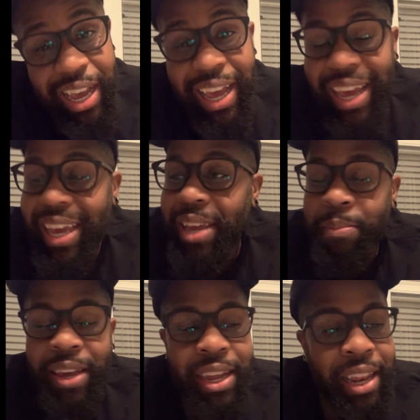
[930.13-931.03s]
Hey
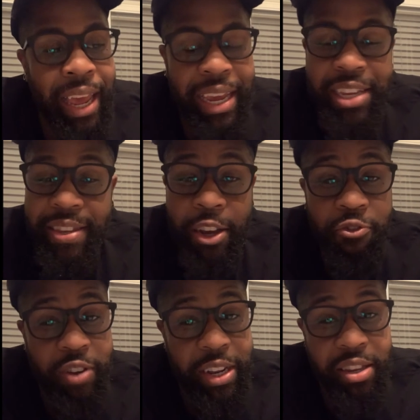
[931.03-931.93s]
man, like it's
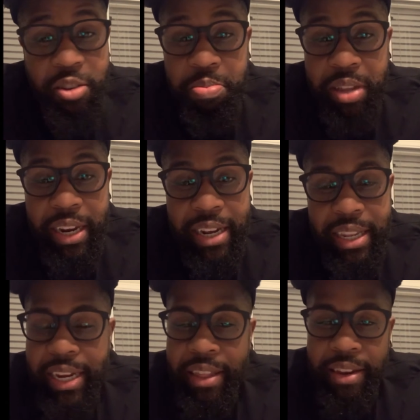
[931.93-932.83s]
self-discipline at
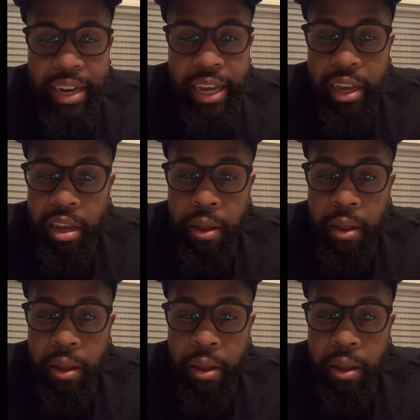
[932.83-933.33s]
the end of the day.